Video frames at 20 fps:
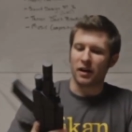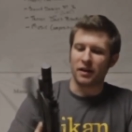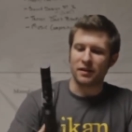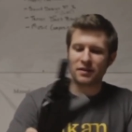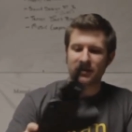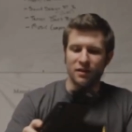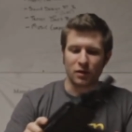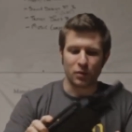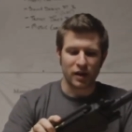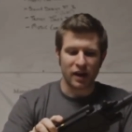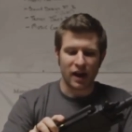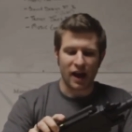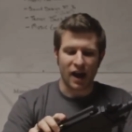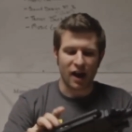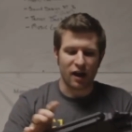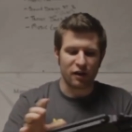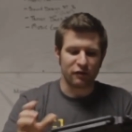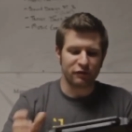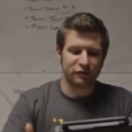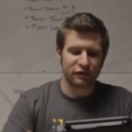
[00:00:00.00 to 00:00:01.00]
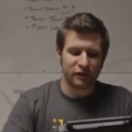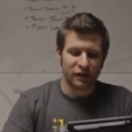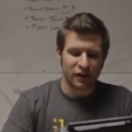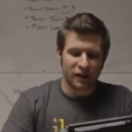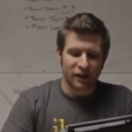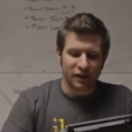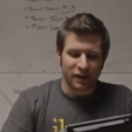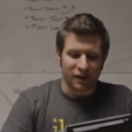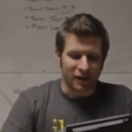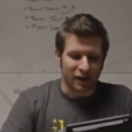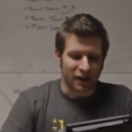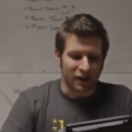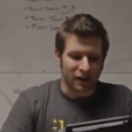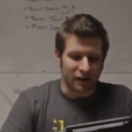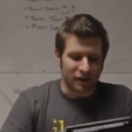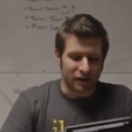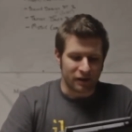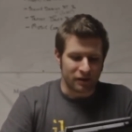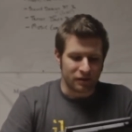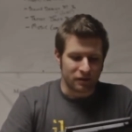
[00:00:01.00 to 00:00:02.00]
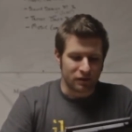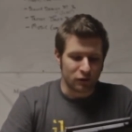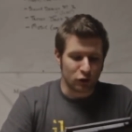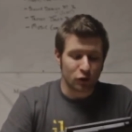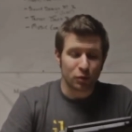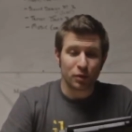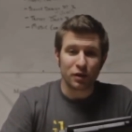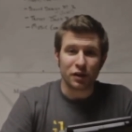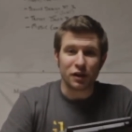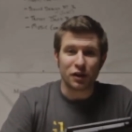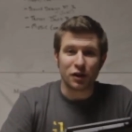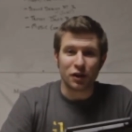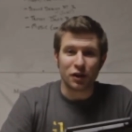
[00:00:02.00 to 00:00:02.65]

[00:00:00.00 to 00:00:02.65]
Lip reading: guns that we have look really